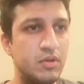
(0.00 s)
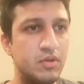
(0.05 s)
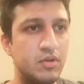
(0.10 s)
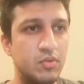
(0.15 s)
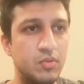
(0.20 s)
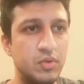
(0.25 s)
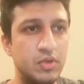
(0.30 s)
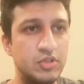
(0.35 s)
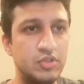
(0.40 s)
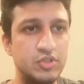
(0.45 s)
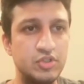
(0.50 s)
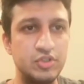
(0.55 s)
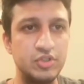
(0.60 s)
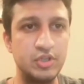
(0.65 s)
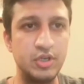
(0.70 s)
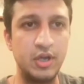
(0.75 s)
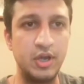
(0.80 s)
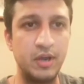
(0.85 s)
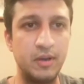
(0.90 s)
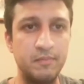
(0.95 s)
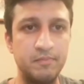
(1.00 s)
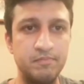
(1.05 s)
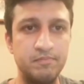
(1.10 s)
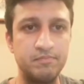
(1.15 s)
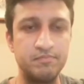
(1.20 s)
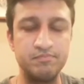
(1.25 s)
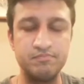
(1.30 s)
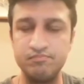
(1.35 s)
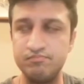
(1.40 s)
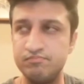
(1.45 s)
To which
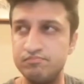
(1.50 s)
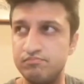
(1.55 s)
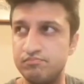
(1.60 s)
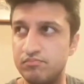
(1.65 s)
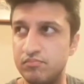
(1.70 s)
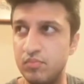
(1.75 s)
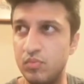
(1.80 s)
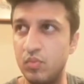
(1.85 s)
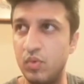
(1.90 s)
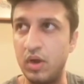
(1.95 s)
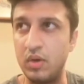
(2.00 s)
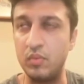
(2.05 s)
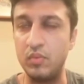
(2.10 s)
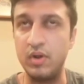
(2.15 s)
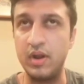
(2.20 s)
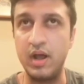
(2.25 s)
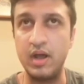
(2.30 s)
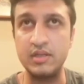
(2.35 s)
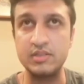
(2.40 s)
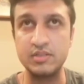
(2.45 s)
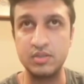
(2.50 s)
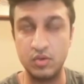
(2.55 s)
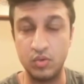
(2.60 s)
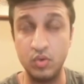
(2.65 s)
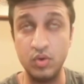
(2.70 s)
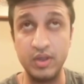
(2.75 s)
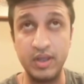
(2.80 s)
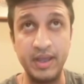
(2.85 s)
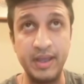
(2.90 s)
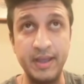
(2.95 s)
one would ask,
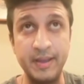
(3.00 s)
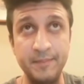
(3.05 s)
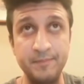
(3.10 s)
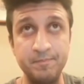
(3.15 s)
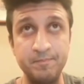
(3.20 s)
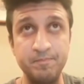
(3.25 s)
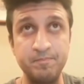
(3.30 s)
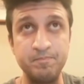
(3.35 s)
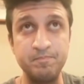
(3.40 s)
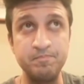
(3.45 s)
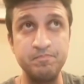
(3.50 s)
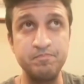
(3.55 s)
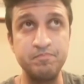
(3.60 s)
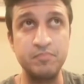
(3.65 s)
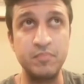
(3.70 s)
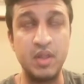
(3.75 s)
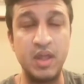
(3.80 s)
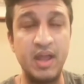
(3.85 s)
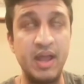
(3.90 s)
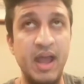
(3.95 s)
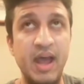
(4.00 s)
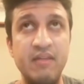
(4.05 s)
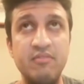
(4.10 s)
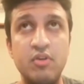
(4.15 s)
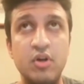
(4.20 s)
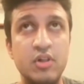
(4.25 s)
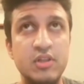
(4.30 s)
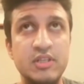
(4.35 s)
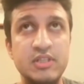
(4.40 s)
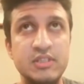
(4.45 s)
okay, I have
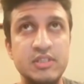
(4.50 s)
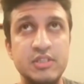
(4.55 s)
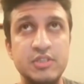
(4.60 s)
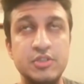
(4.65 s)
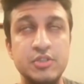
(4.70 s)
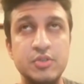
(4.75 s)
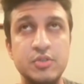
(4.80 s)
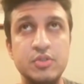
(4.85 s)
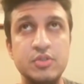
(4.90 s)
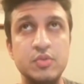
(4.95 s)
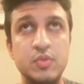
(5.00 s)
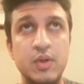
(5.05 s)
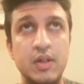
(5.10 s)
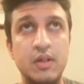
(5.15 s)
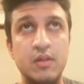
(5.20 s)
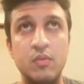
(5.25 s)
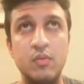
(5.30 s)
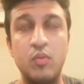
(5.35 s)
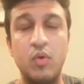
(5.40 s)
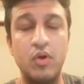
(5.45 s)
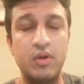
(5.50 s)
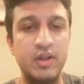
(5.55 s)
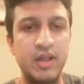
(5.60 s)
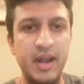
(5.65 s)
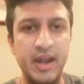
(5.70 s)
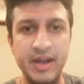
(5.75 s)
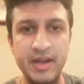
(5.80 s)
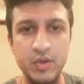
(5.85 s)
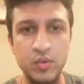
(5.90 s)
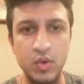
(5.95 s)
all these issues, well, what
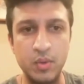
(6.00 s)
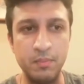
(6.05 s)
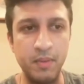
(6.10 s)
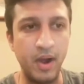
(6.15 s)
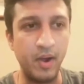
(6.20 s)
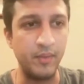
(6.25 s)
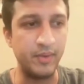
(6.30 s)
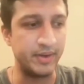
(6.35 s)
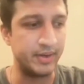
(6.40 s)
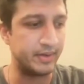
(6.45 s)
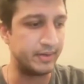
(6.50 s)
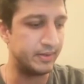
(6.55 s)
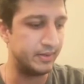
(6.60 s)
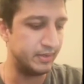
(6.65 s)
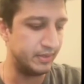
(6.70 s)
can I do about it?